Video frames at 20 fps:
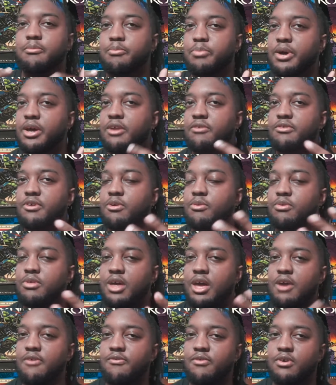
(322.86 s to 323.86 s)
But if there was
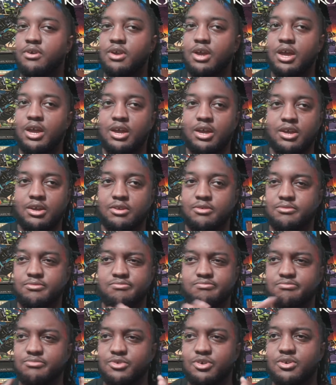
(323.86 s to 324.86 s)
ever a
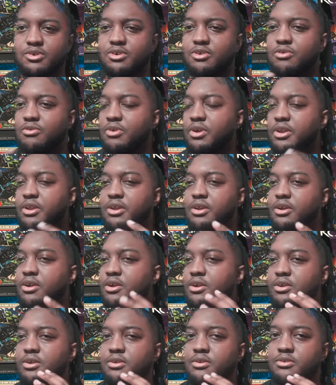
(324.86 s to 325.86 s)

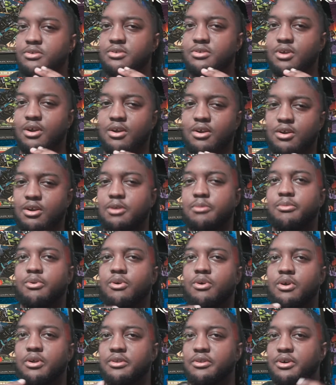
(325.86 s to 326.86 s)
grittier, darker,
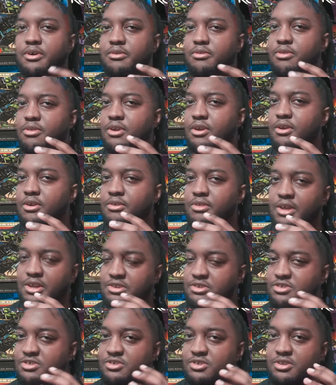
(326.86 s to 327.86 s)
more adult series
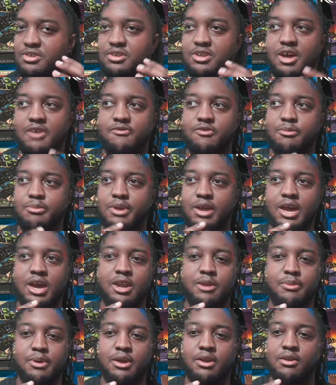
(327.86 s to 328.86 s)
that should definitely be
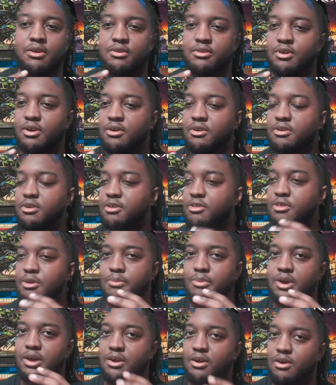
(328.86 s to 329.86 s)
animated or turned into
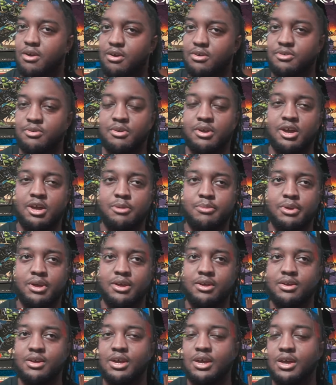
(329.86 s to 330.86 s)
some kind of cartoon
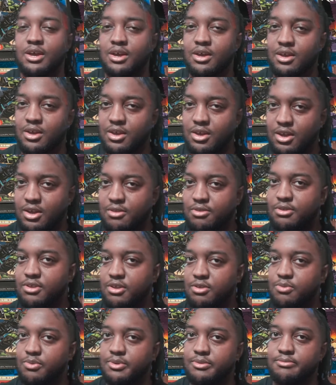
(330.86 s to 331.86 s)
anime, it's
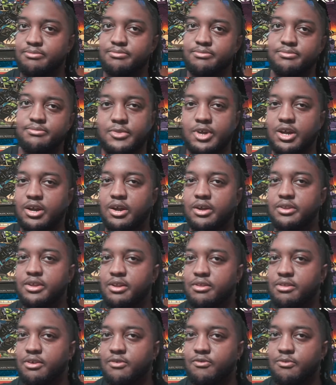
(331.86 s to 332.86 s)
this one. Alright,
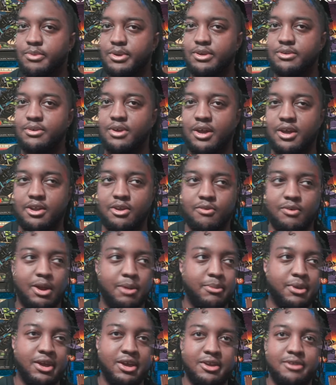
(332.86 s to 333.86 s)
that's it for me. I gotta go
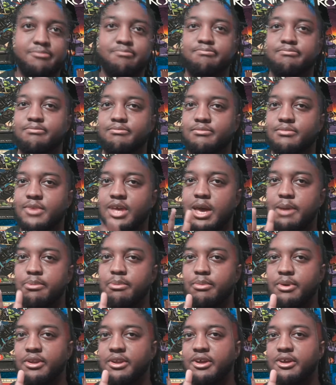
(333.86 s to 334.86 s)
wrap my head.
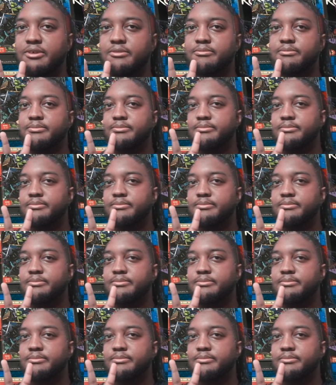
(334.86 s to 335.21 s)
Happy Monday.